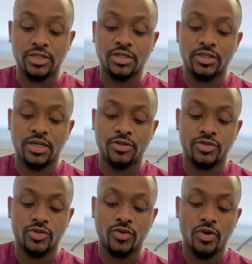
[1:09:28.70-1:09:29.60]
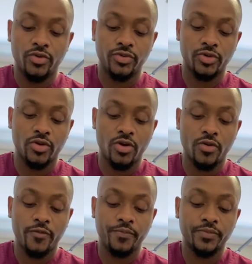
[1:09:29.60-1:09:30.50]
tell you to go, you
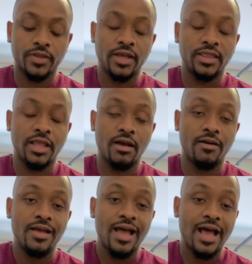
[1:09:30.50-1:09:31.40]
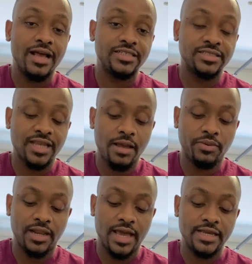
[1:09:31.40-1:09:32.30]
go. Now I
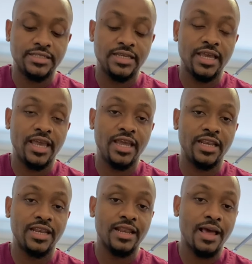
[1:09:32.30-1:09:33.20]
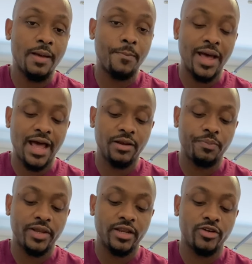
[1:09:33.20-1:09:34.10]
stabilize and
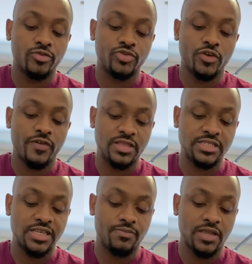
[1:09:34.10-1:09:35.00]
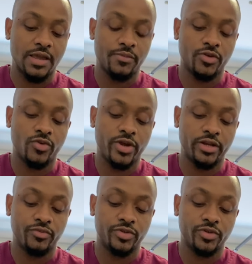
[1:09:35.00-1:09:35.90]
palpate and observe at the same time. Go
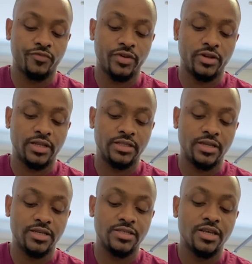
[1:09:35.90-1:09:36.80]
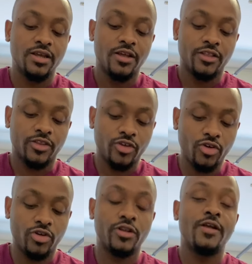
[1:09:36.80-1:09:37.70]
ahead with your finger like this.
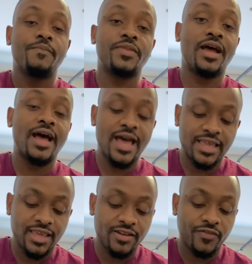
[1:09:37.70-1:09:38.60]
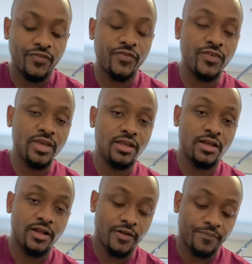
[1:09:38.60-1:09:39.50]
Good. Now I can feel